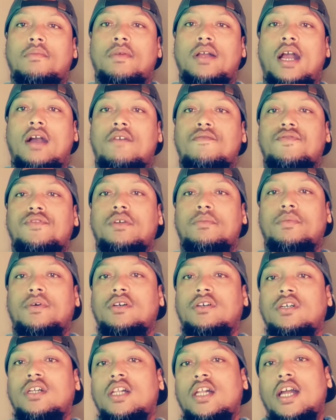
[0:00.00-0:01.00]

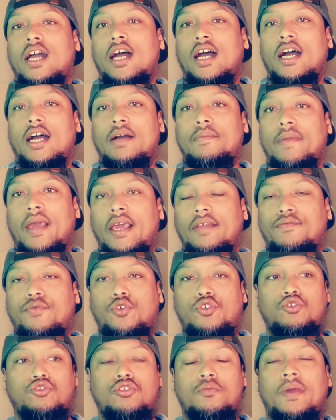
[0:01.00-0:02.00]
comfortable, and for
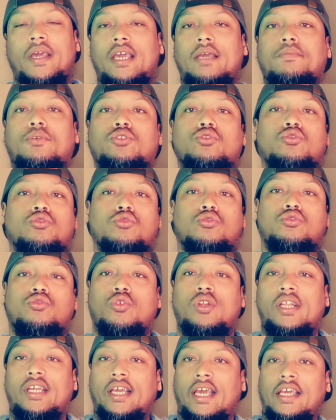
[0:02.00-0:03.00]
you to be able to
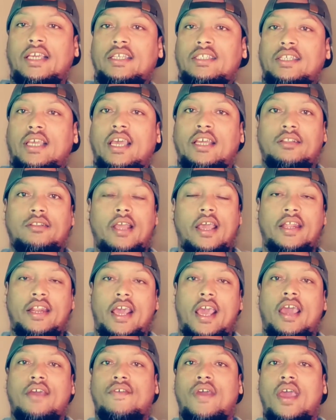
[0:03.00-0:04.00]
liaise and
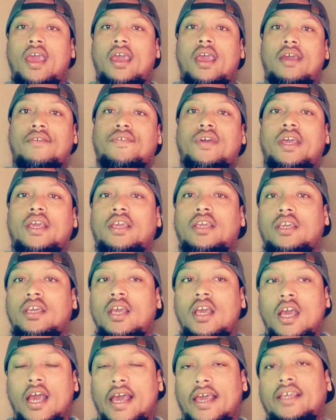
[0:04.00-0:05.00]
have
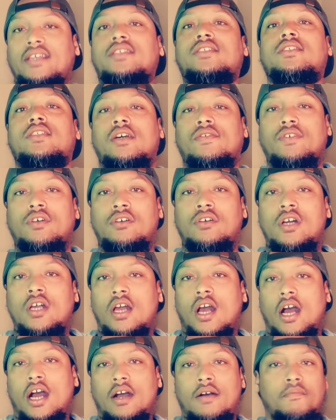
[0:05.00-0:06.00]
a civil
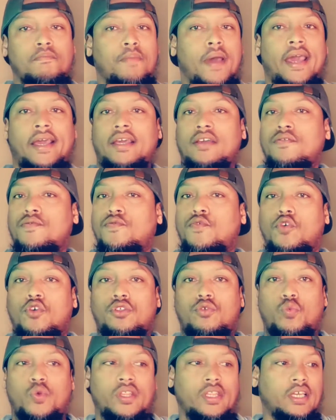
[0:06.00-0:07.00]
back and
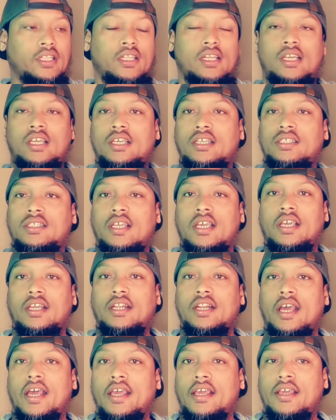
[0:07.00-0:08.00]
forth, whether it is
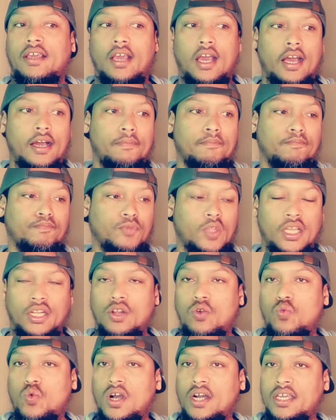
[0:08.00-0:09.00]
in a
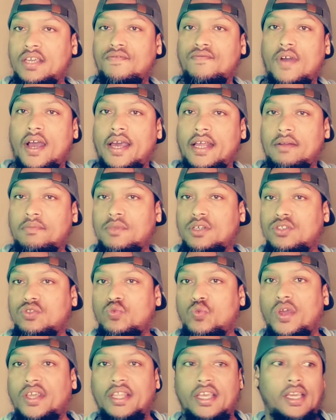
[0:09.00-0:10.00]
work environment,
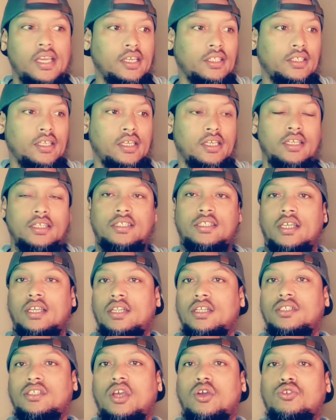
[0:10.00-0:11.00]
whether it is in
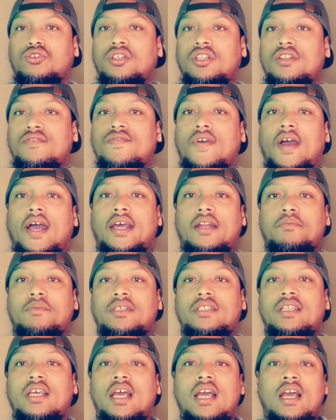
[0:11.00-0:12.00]
a social
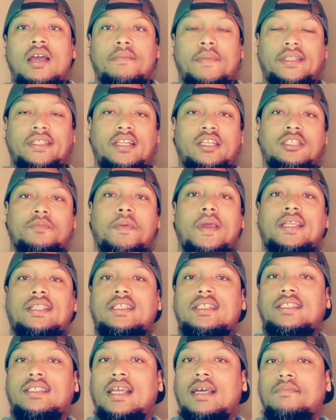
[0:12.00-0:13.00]
environment. But respect
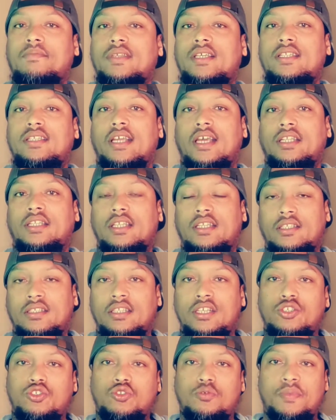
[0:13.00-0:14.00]
is something that
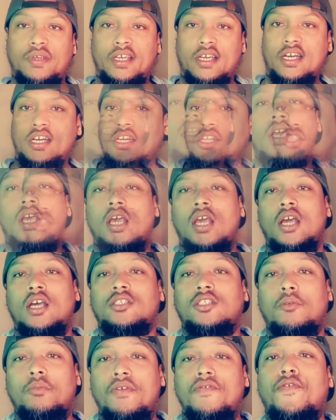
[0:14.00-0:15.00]
needs to be earned.
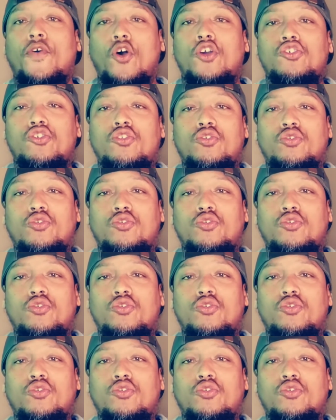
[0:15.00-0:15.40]
So before you